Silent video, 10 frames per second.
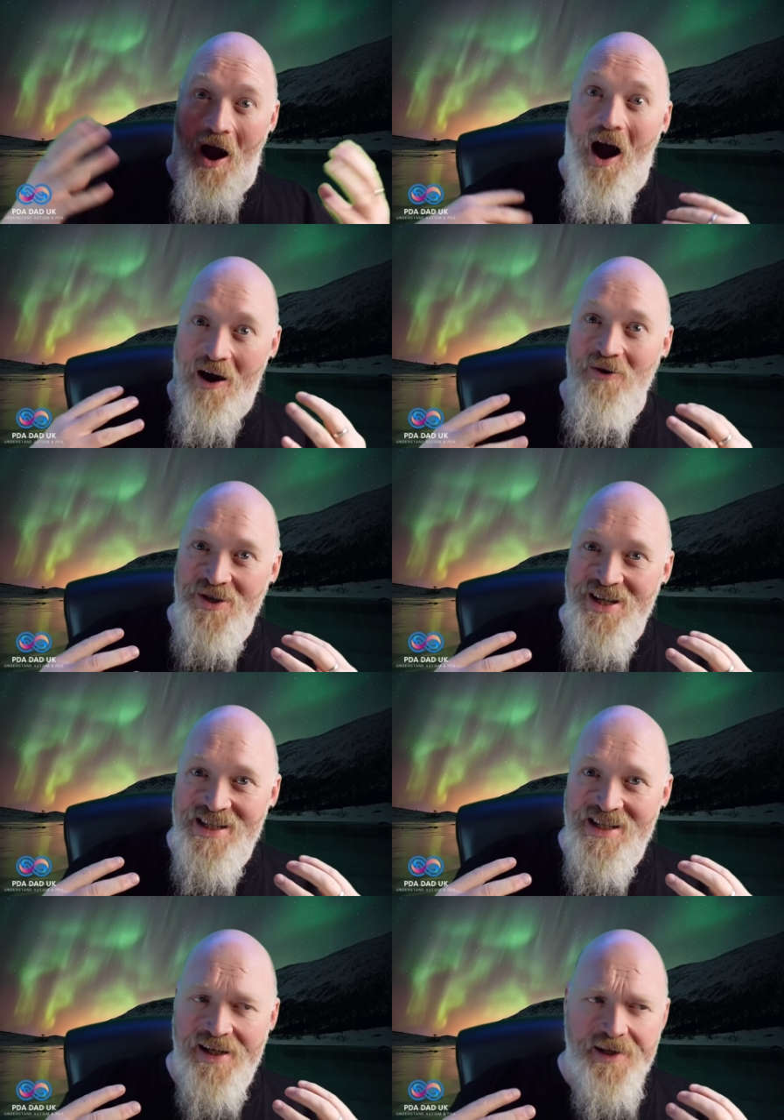are
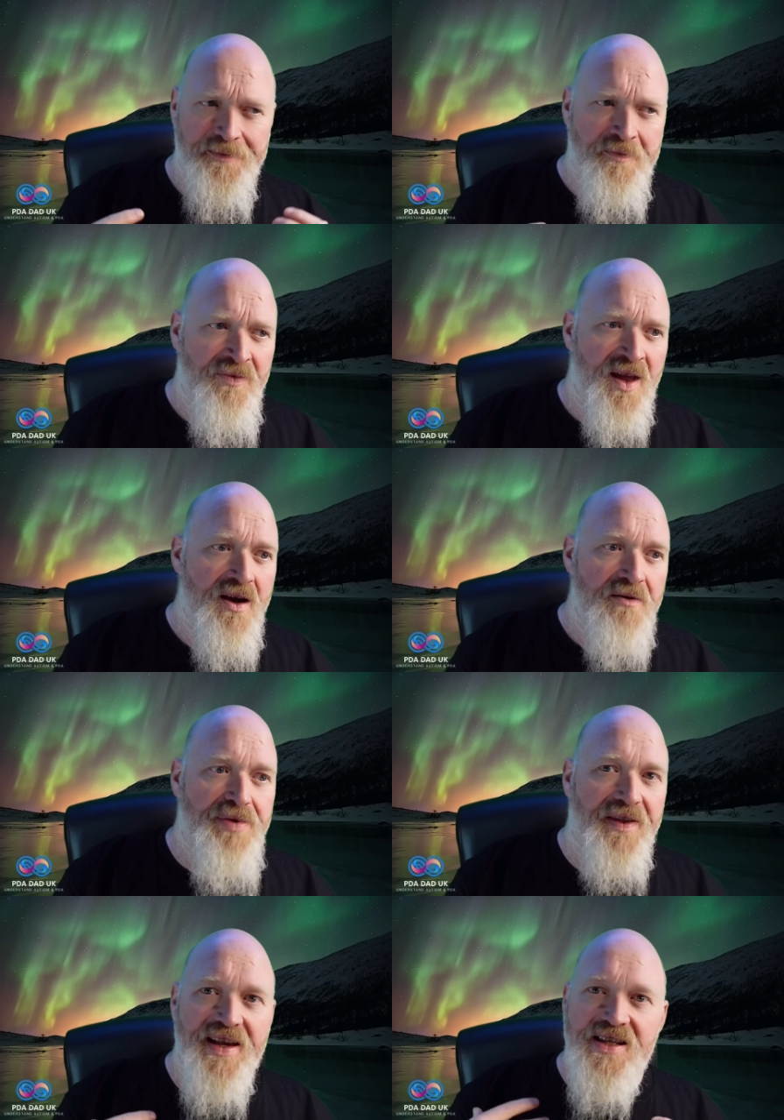autistic.
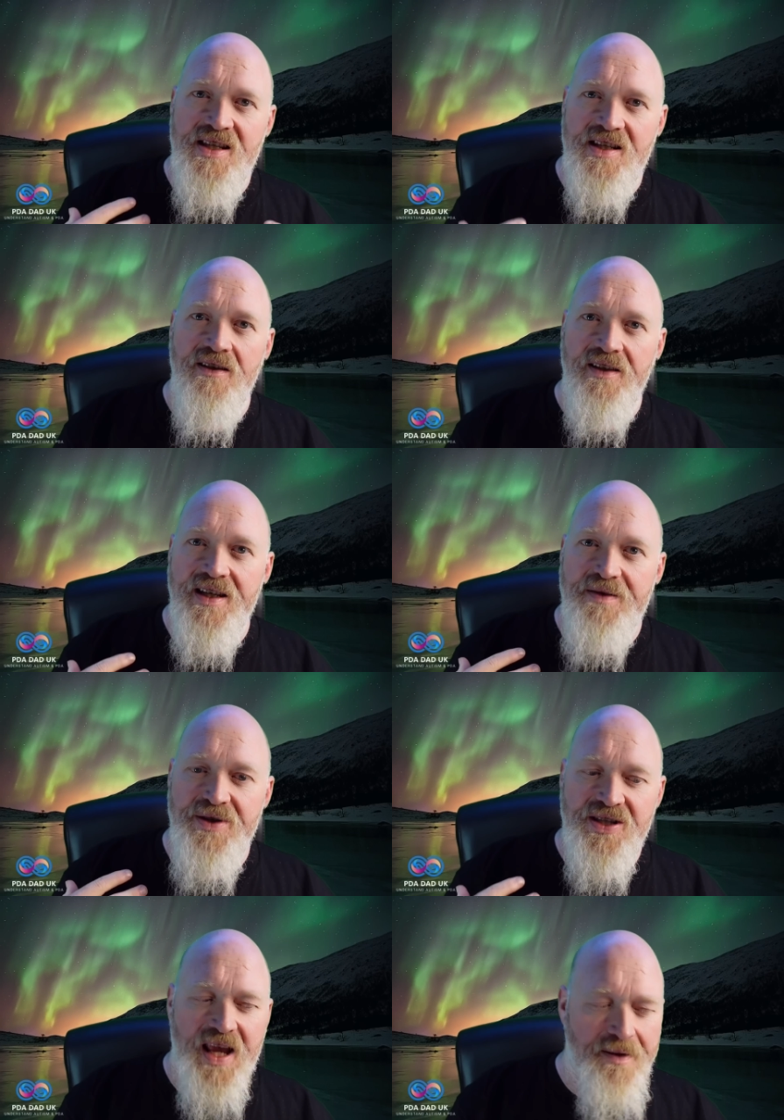But there's still this
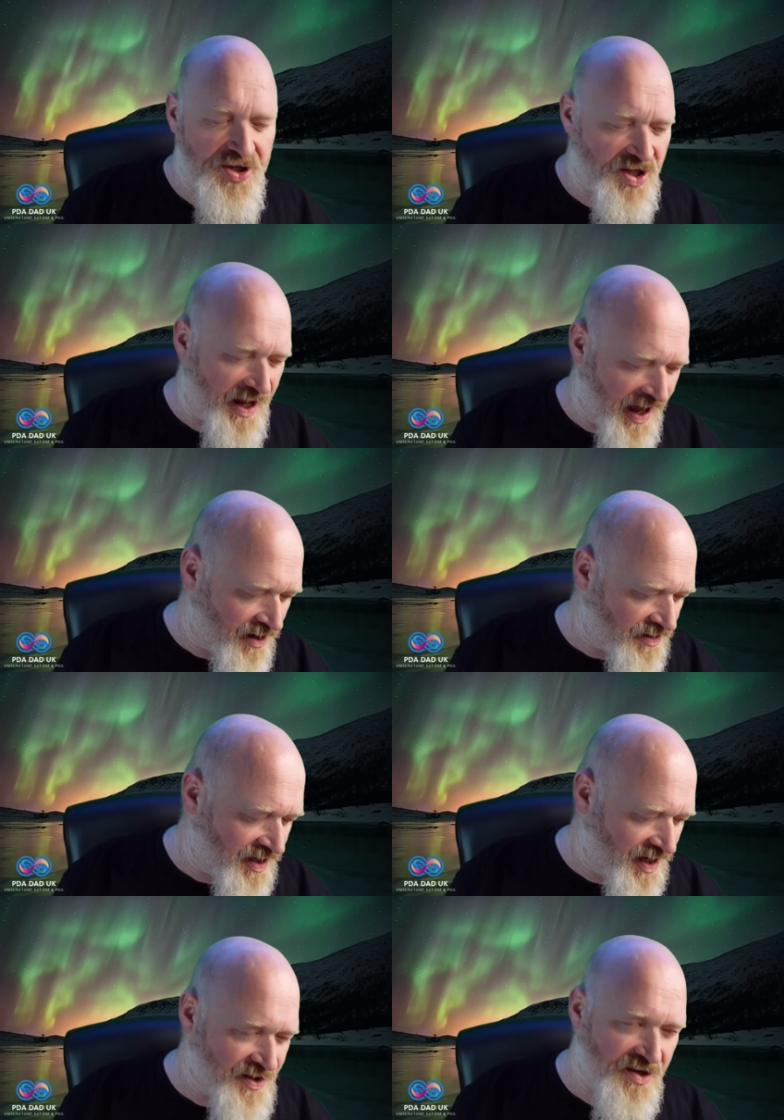perception out
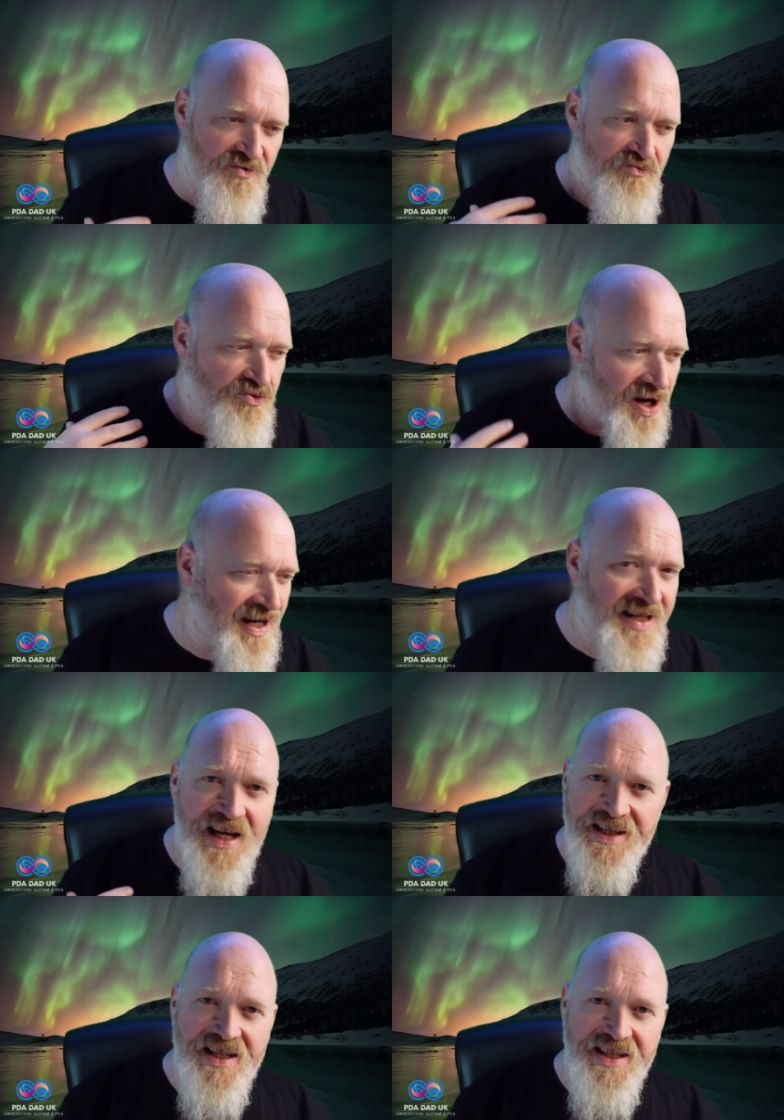there that really
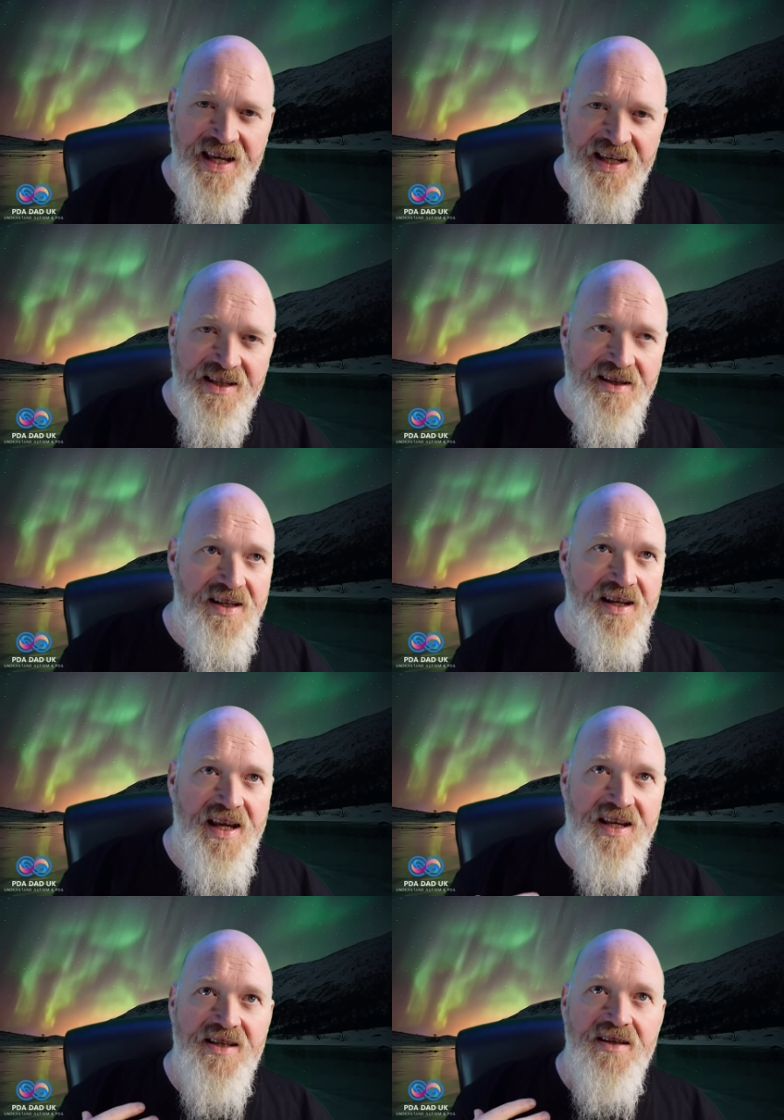does exist that
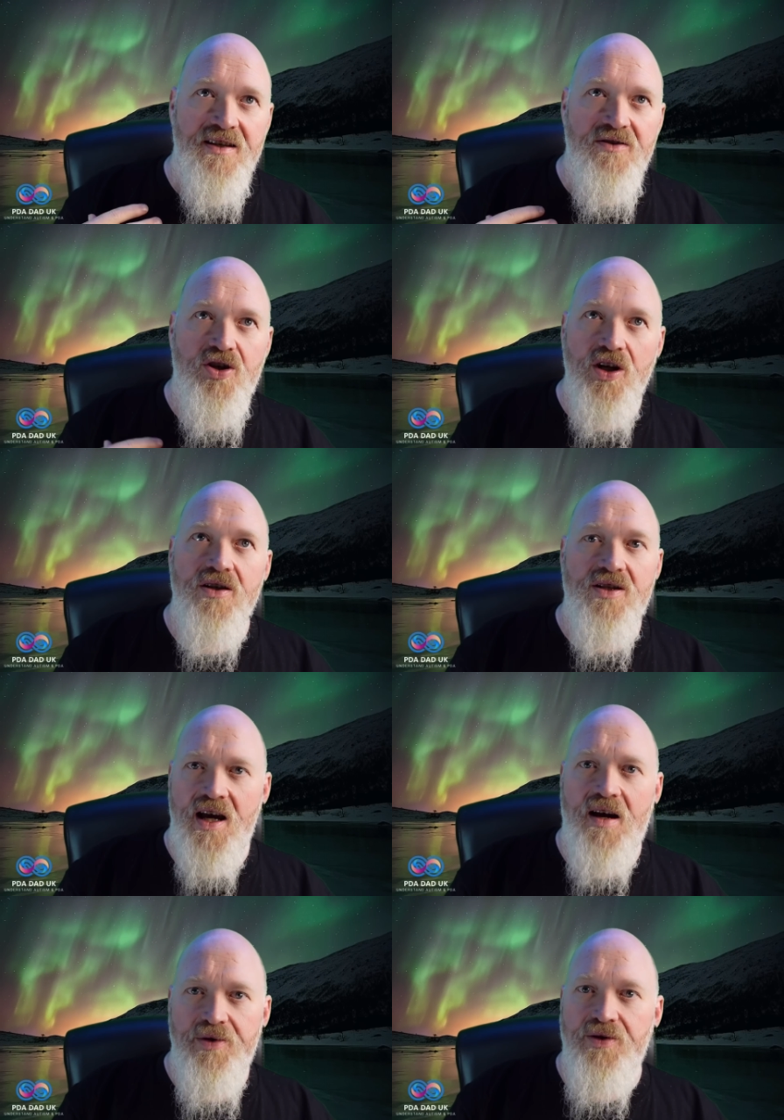is that girls
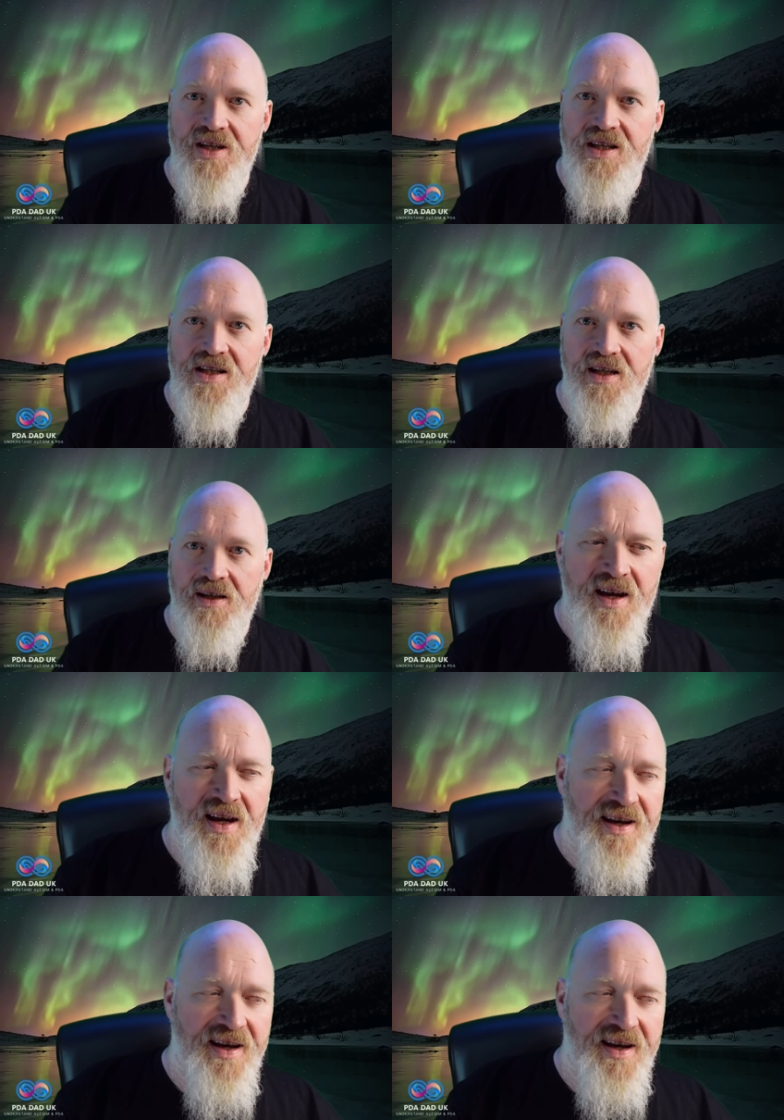can't be autistic.